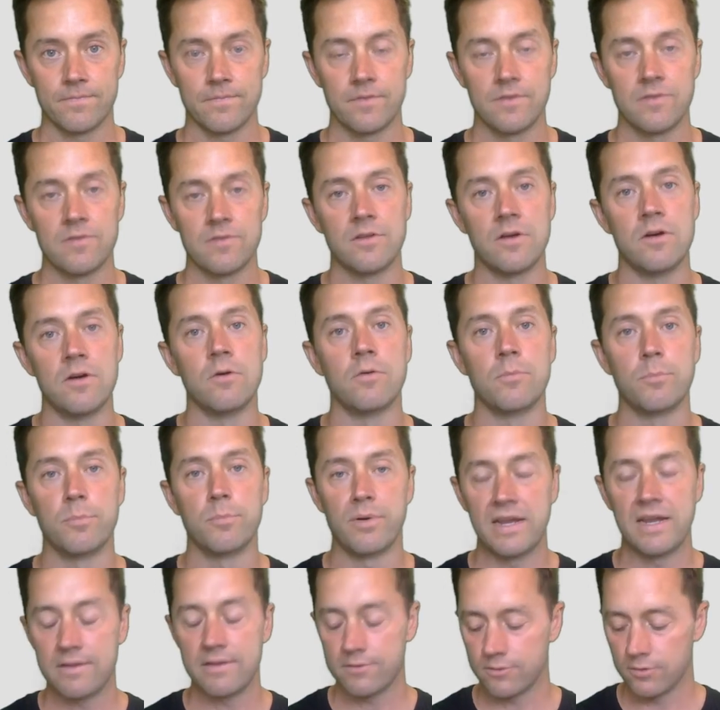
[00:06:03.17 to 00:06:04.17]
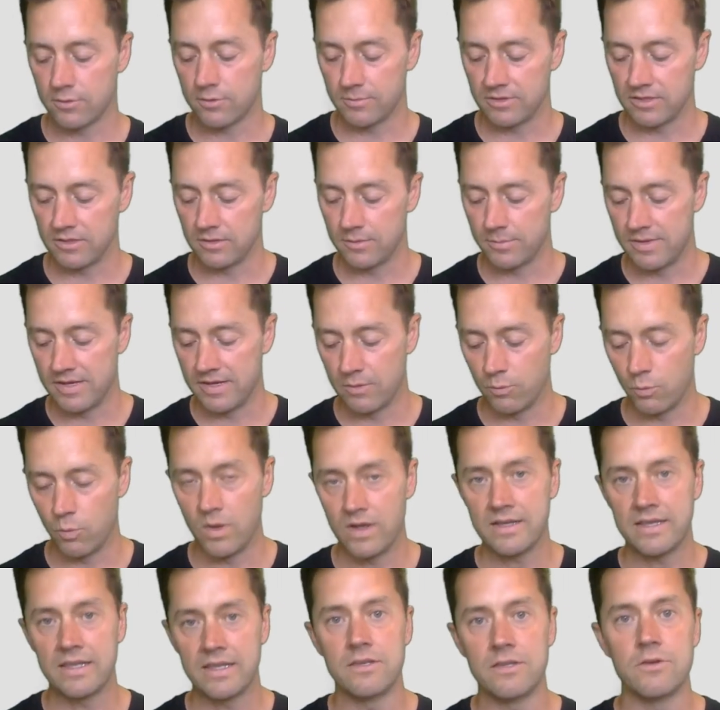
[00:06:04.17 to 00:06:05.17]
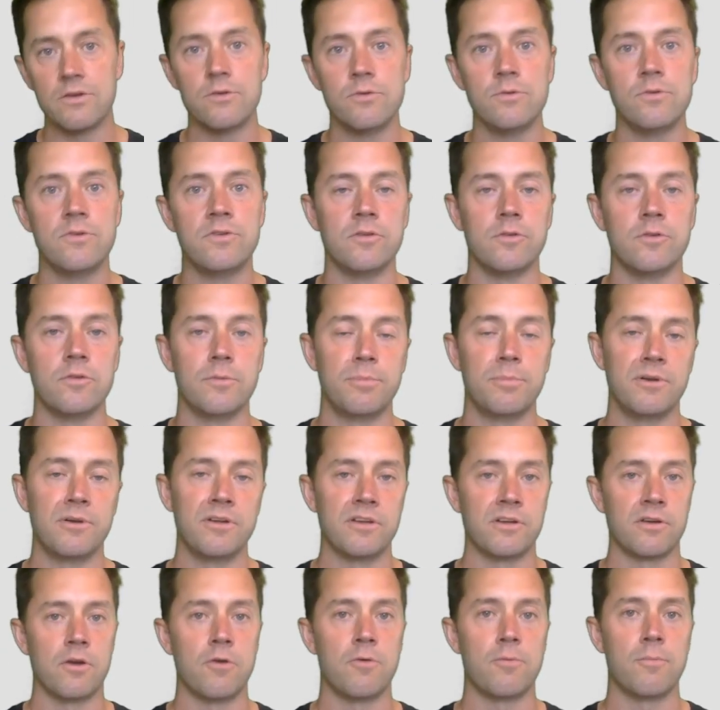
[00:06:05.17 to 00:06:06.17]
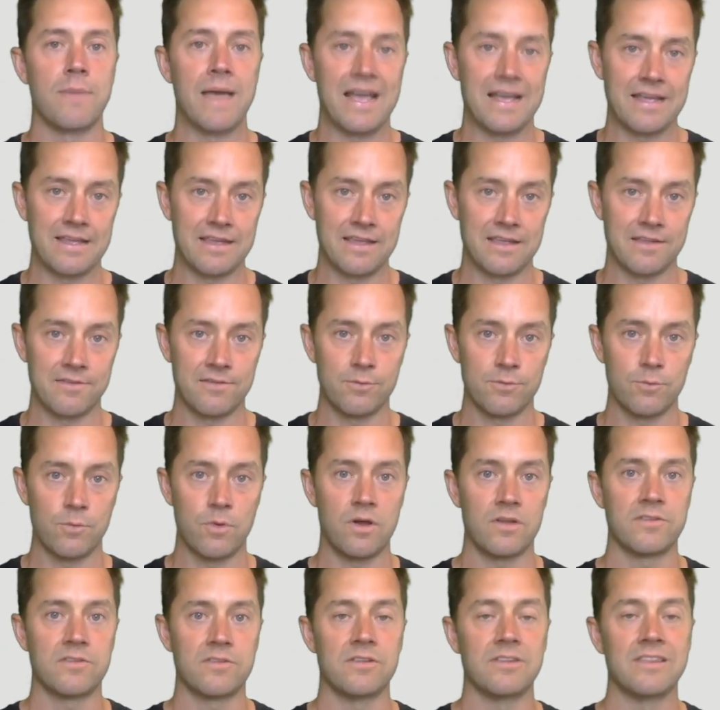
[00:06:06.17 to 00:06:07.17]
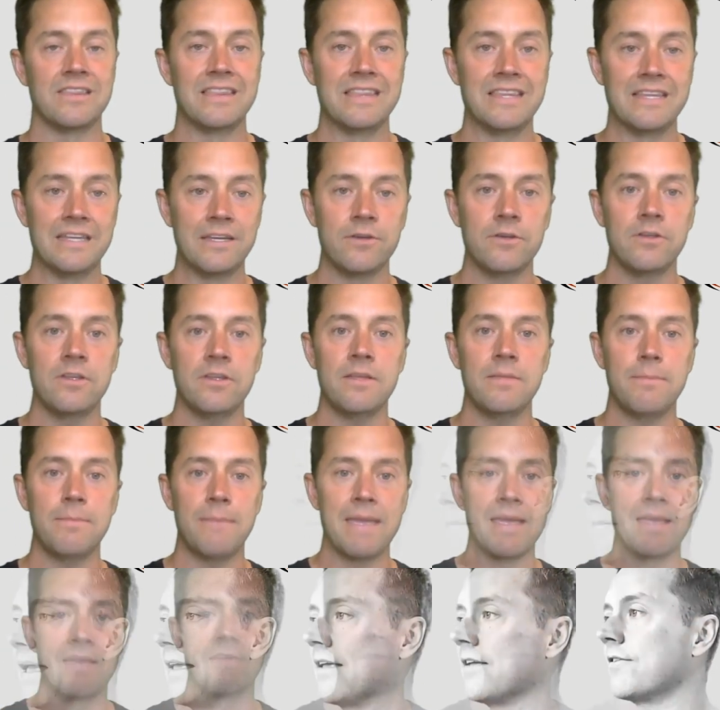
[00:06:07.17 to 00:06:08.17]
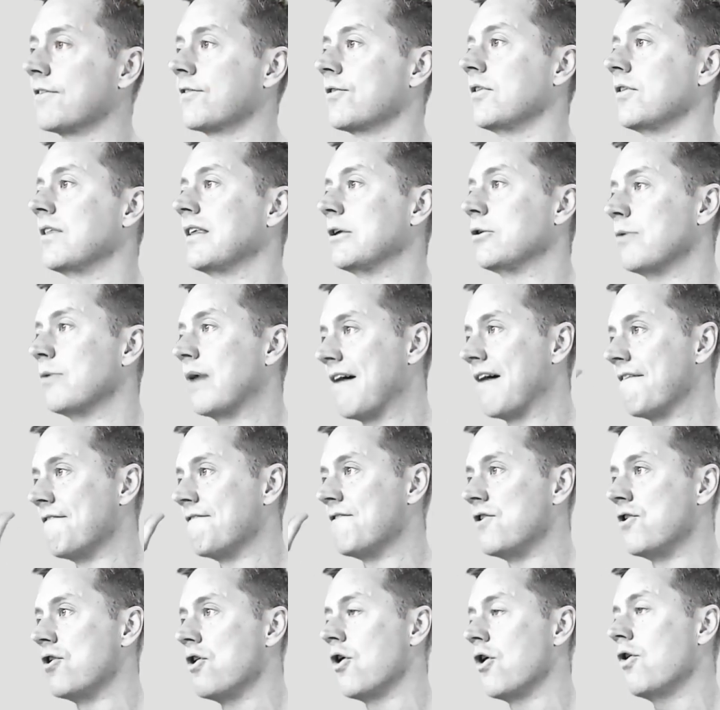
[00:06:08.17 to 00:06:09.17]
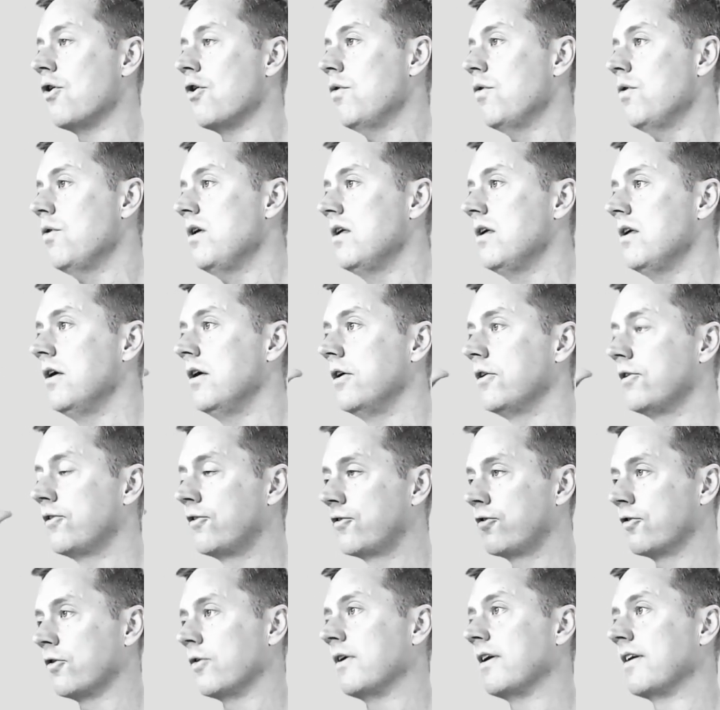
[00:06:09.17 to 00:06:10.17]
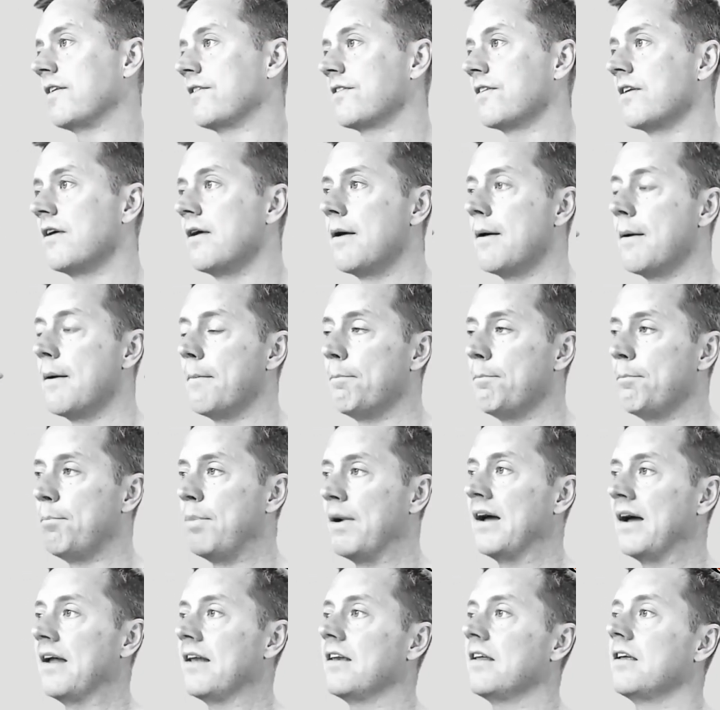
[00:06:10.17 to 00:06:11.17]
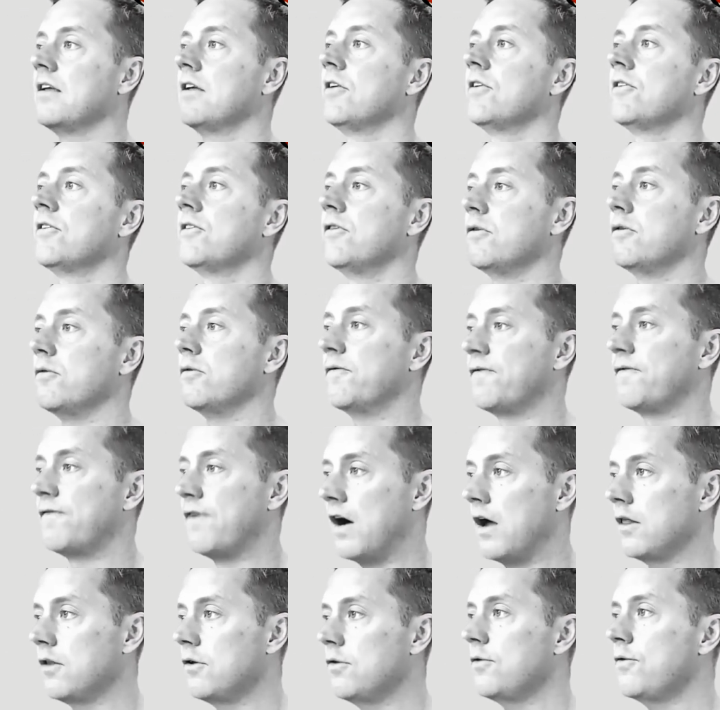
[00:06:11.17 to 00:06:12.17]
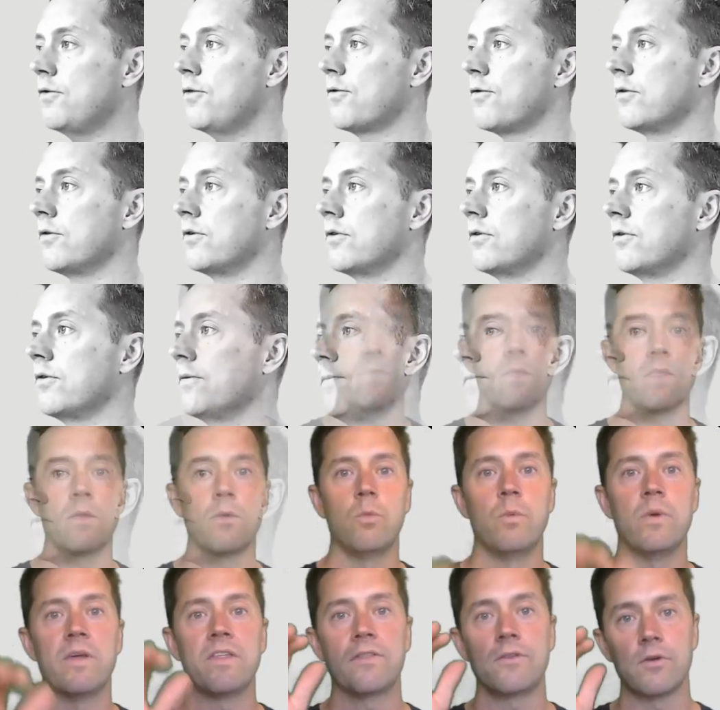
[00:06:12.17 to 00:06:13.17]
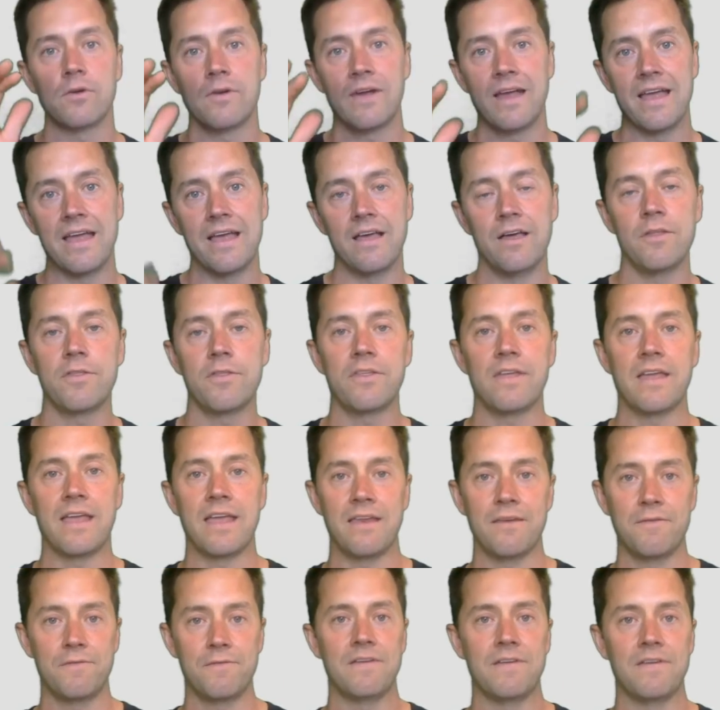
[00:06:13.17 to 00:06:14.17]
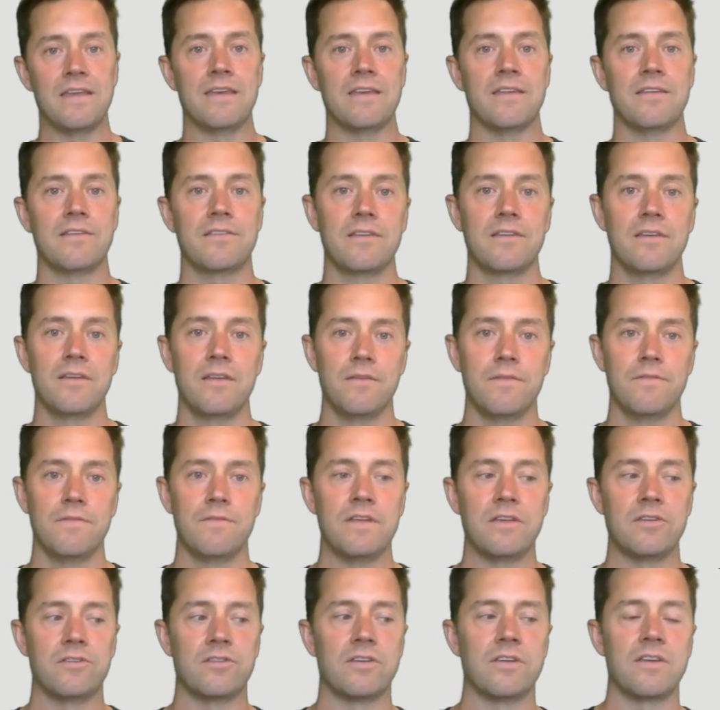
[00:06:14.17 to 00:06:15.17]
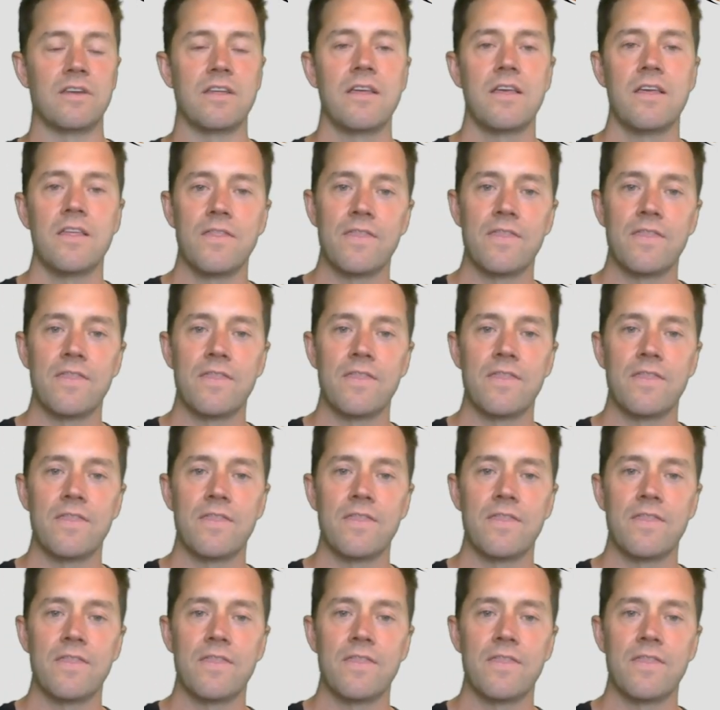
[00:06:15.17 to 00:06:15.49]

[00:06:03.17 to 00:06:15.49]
So brainstorm a little bit. What can you do to put your own back against the wall to literally make it so that you have no choice but to follow through with your health and fitness vision?